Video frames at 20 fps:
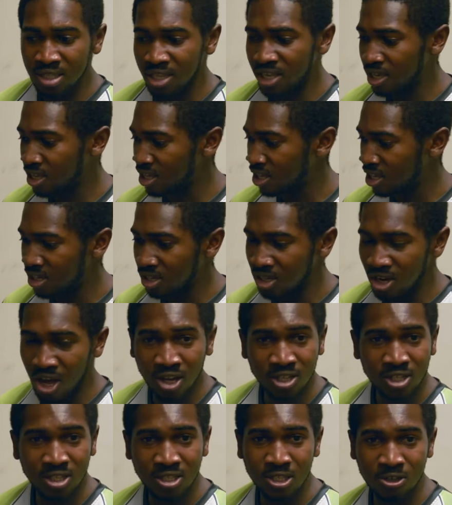They can
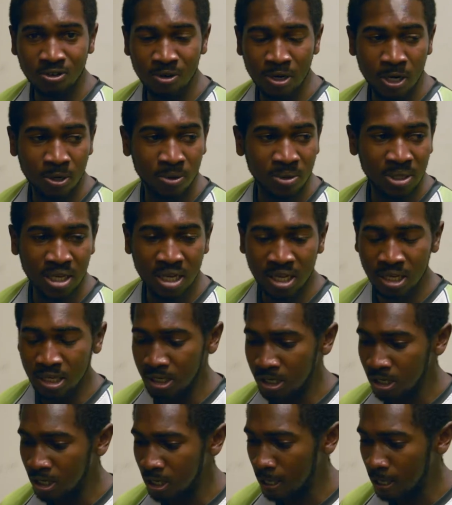knock this around and,